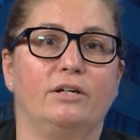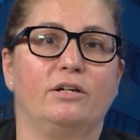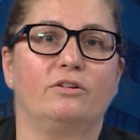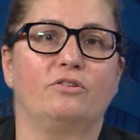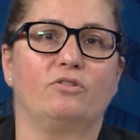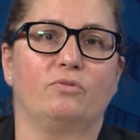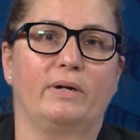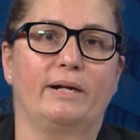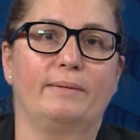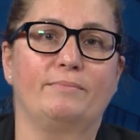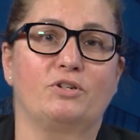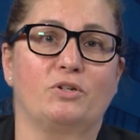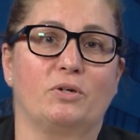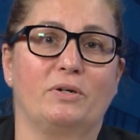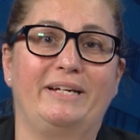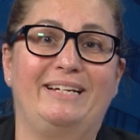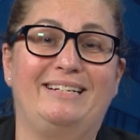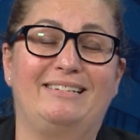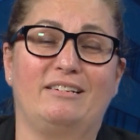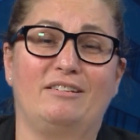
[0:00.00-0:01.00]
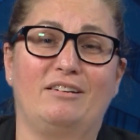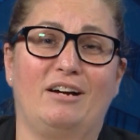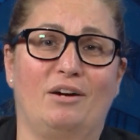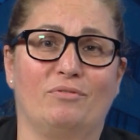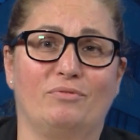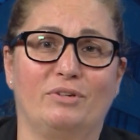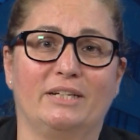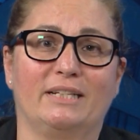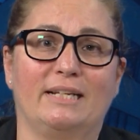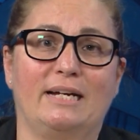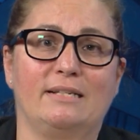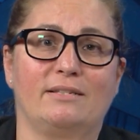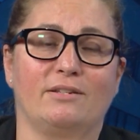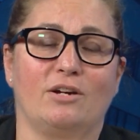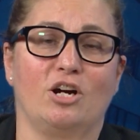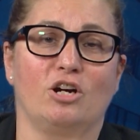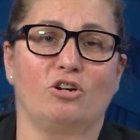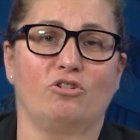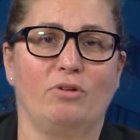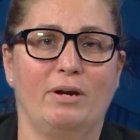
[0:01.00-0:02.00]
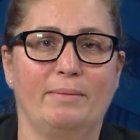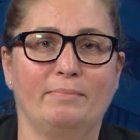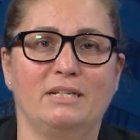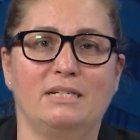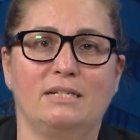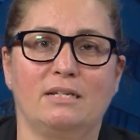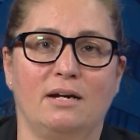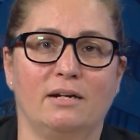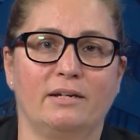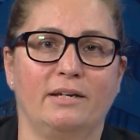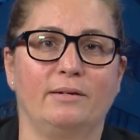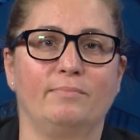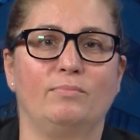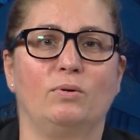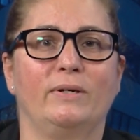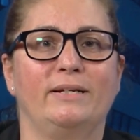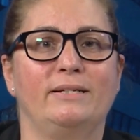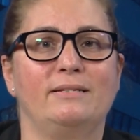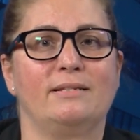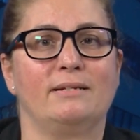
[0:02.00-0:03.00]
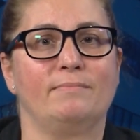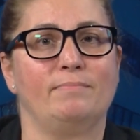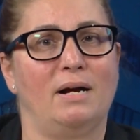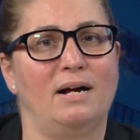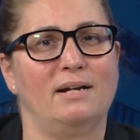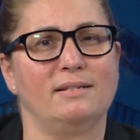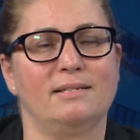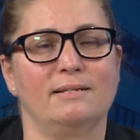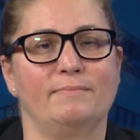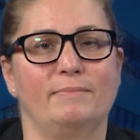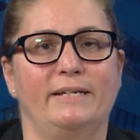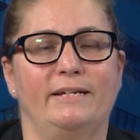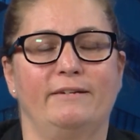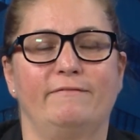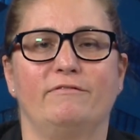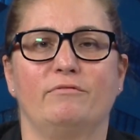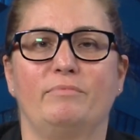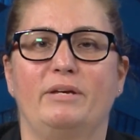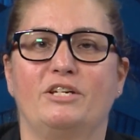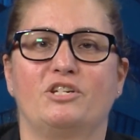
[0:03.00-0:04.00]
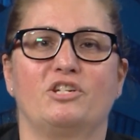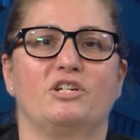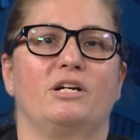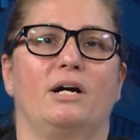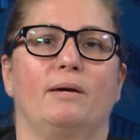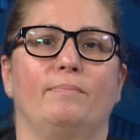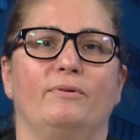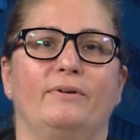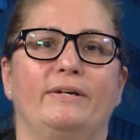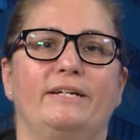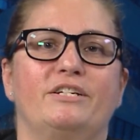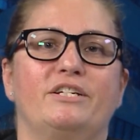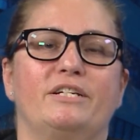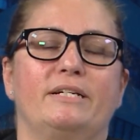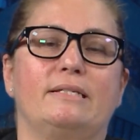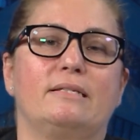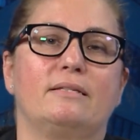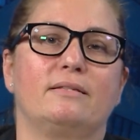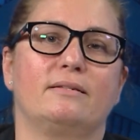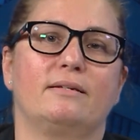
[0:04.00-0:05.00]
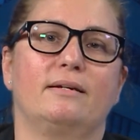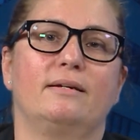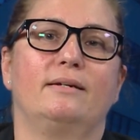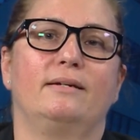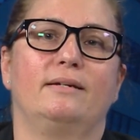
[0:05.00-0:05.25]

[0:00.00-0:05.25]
through what I'm sure he did not realize are Kremlin talking points and possibly information operations.